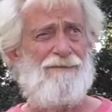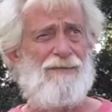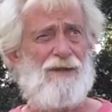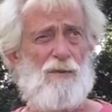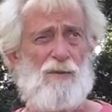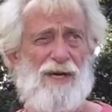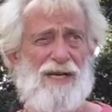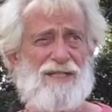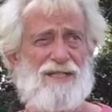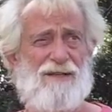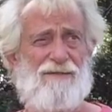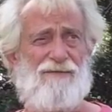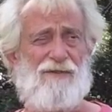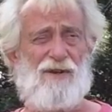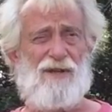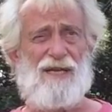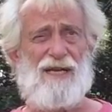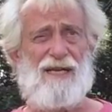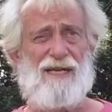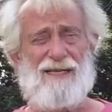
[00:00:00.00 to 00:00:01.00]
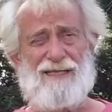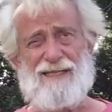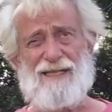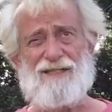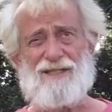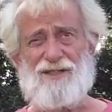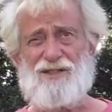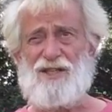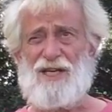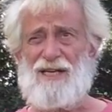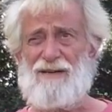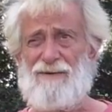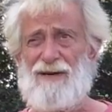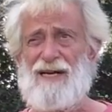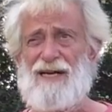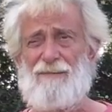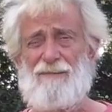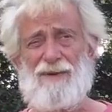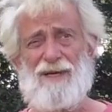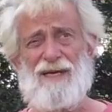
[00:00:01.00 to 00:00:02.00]
The reason for that it doesn't
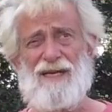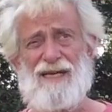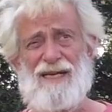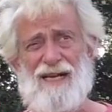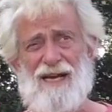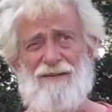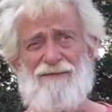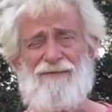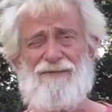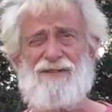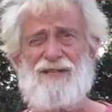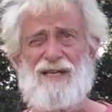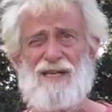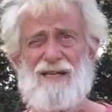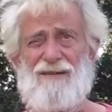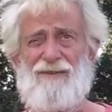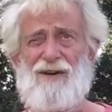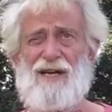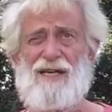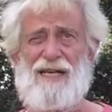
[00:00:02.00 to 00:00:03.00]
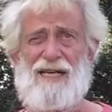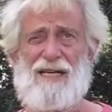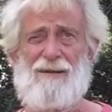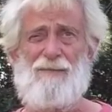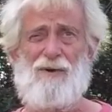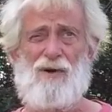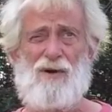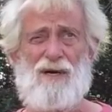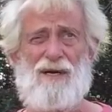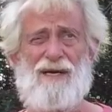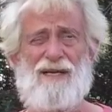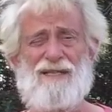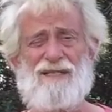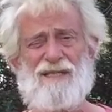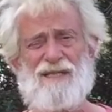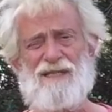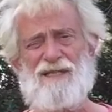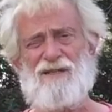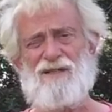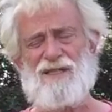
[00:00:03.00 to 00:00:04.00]
generate enough to live on anymore is
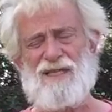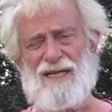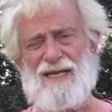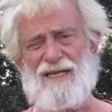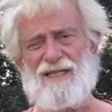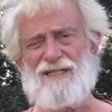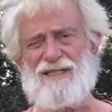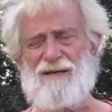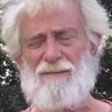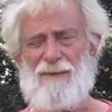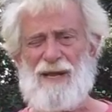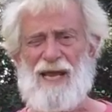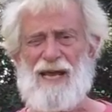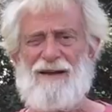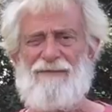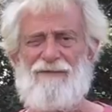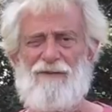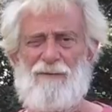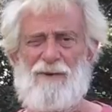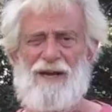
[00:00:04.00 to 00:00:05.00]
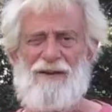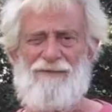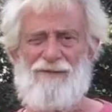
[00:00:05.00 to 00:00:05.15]
that there's less demand for my